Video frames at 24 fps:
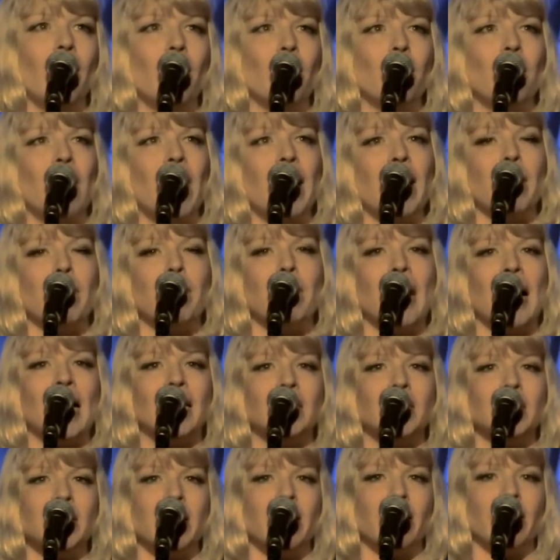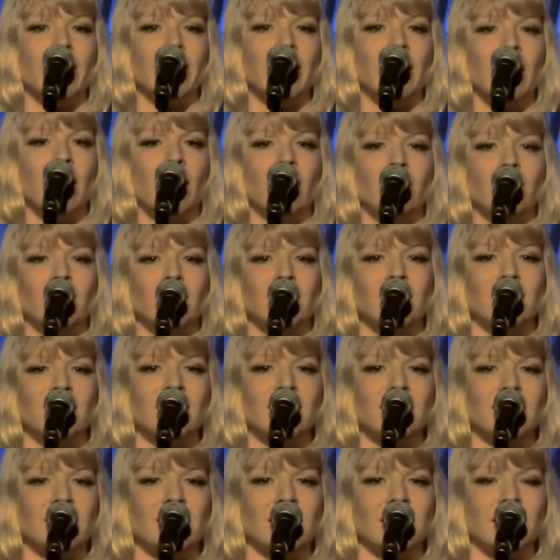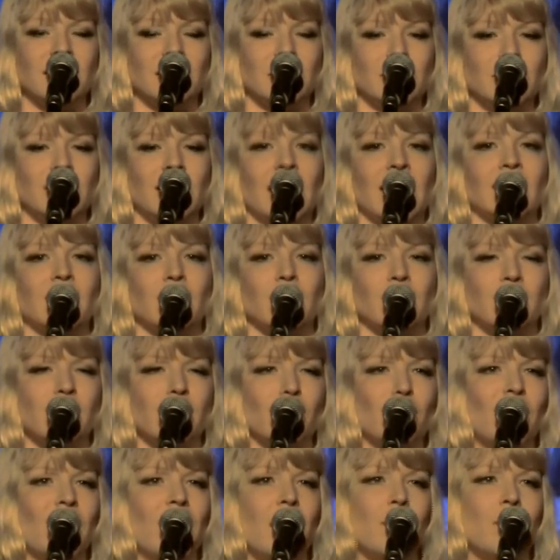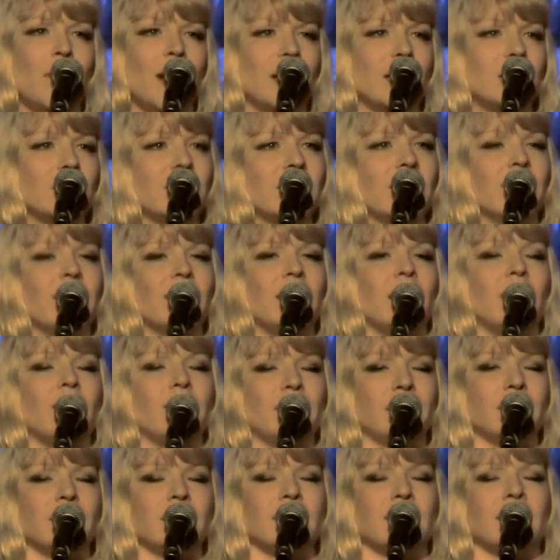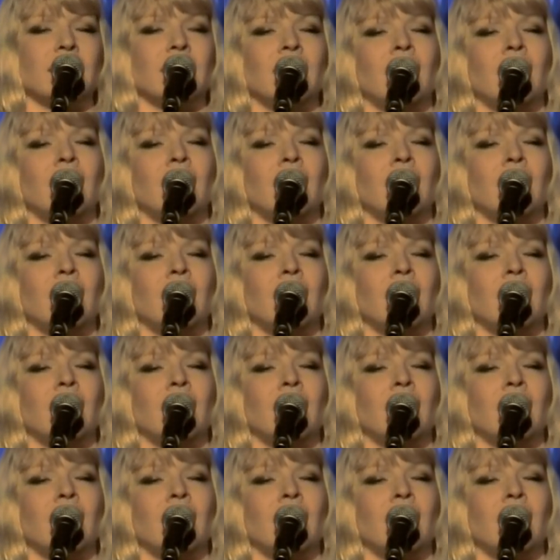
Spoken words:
my imaginary lovers, the shadows of my imaginary lovers, and